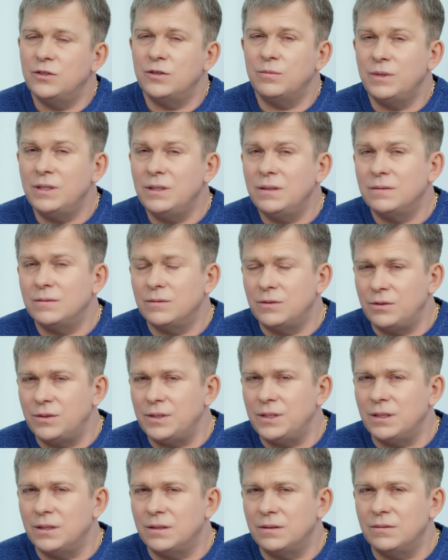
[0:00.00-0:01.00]
However,
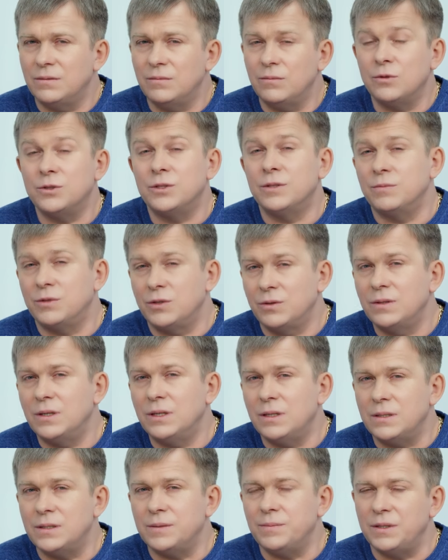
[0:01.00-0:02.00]
we can change
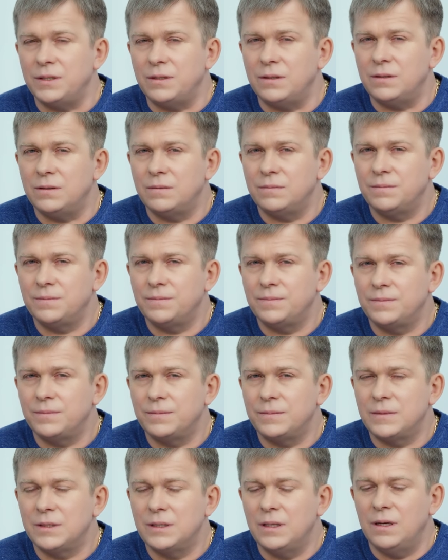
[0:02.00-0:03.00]
a lot, friends.
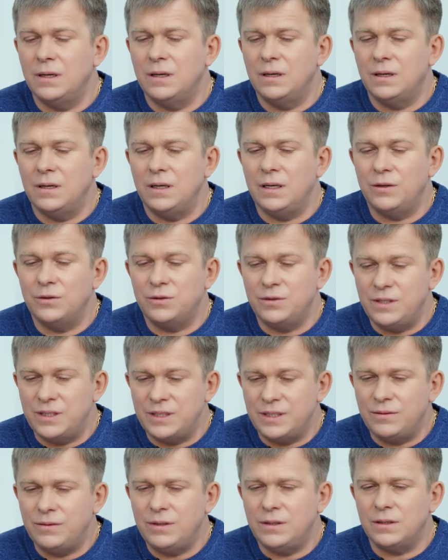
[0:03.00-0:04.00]
And
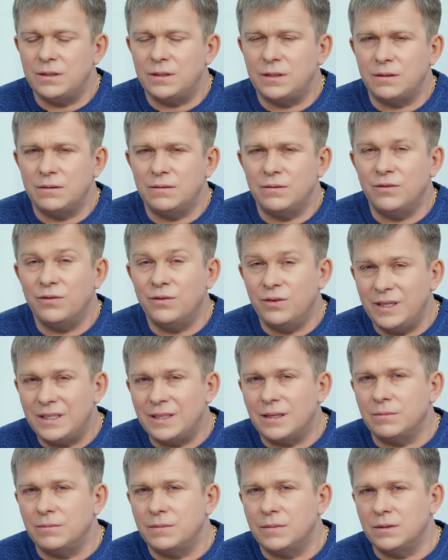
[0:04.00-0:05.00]
in this is
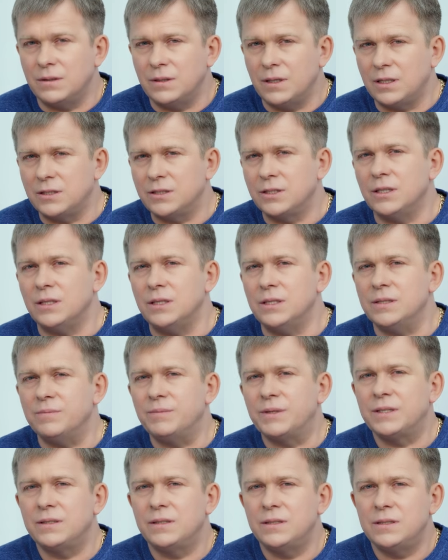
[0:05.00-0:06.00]
really our
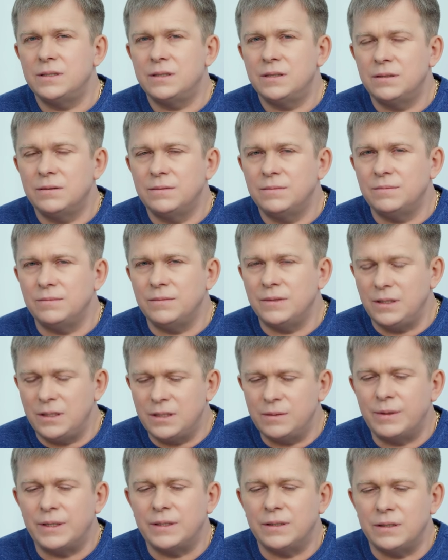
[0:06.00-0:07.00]
chosenness,
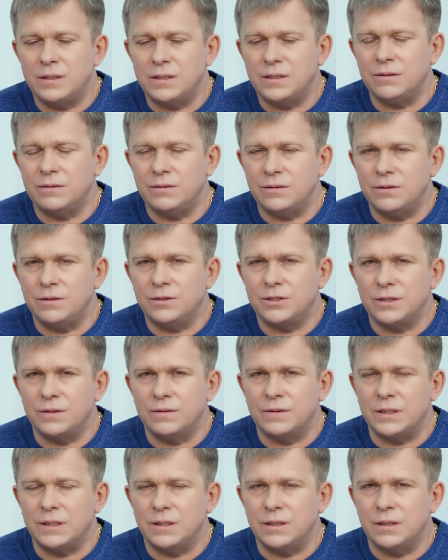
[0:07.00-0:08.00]
the chosenness
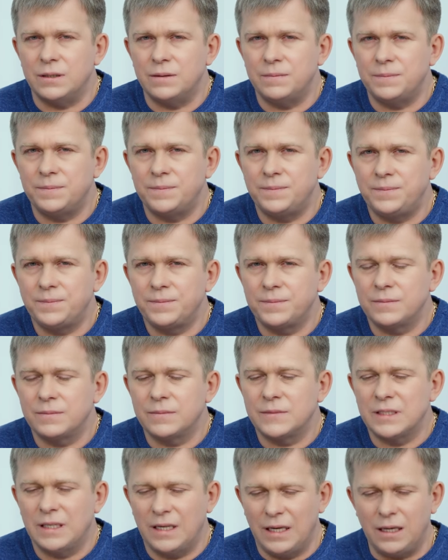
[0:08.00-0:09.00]
of today,
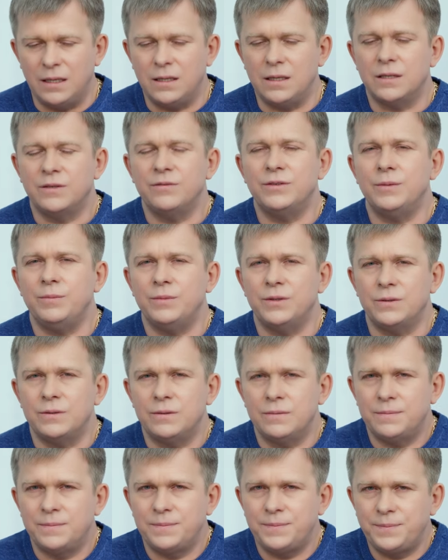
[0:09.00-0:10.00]
of these
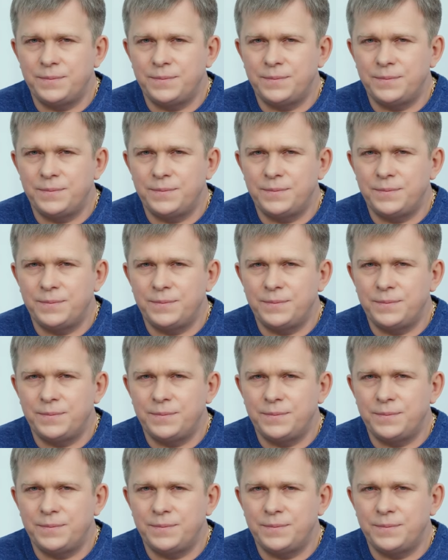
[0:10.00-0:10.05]
times.